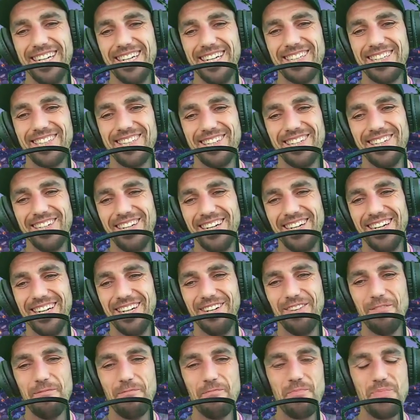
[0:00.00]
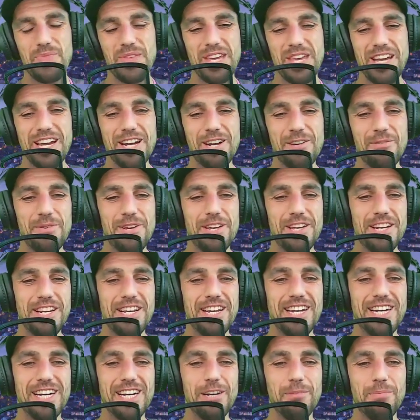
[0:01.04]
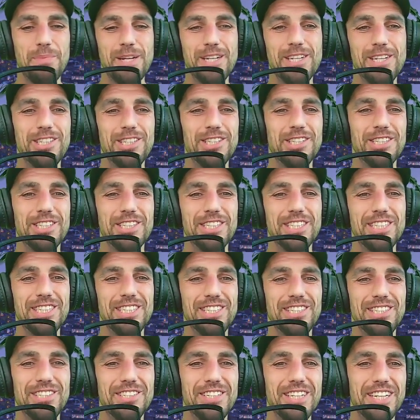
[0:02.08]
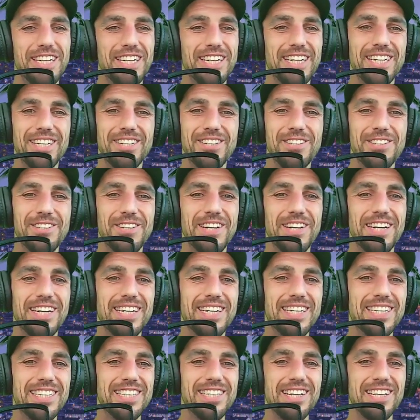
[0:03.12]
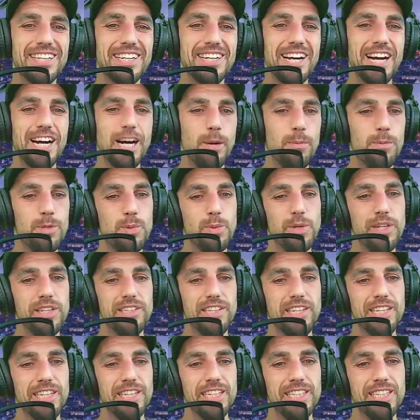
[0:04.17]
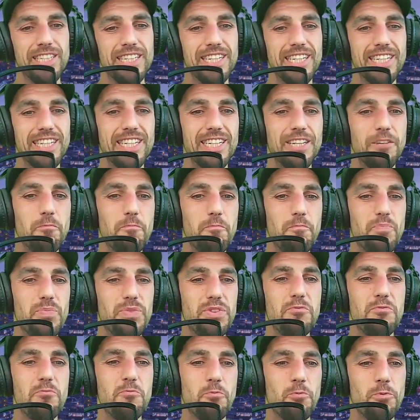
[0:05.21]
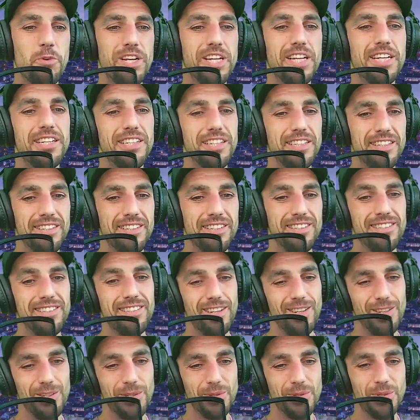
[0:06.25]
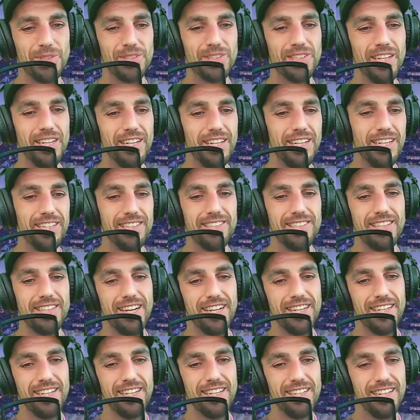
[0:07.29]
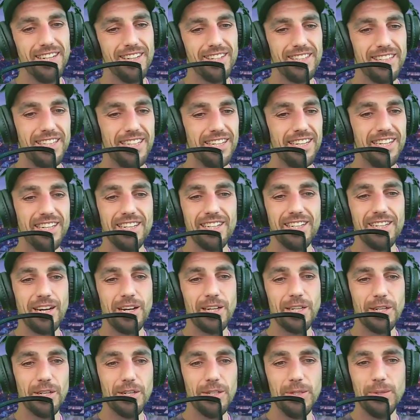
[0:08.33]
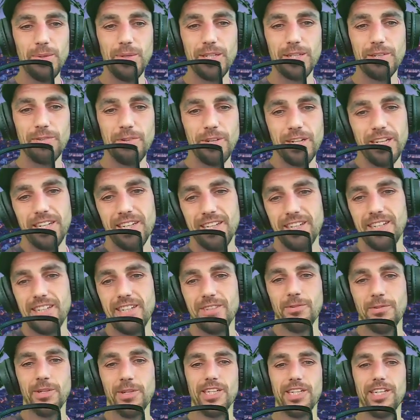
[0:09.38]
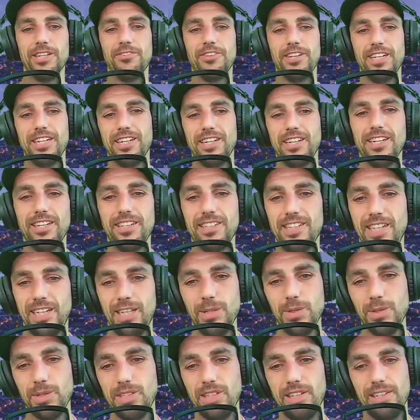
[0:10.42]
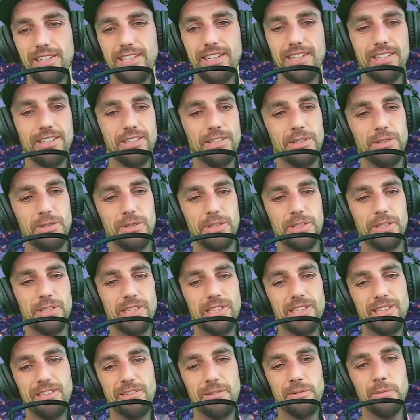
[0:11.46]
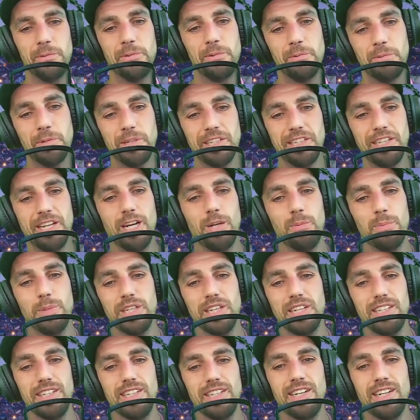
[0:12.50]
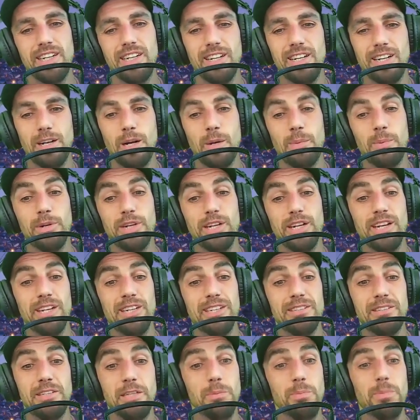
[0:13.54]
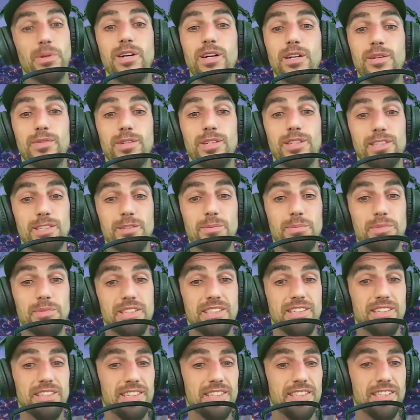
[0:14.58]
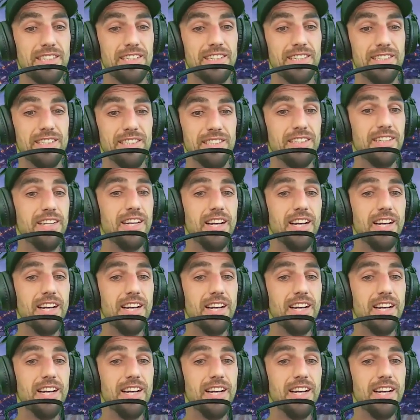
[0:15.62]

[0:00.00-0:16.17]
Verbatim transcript: so um, yeah, we had a, a, pensioner in the UK who uh, the, the cops went and uh, raided his house. Sadly, like uh, I, I don't know what raided why they raided his house. Like you know, the, were they operating on, uh, uh, operating on a tip off or something? Like you know,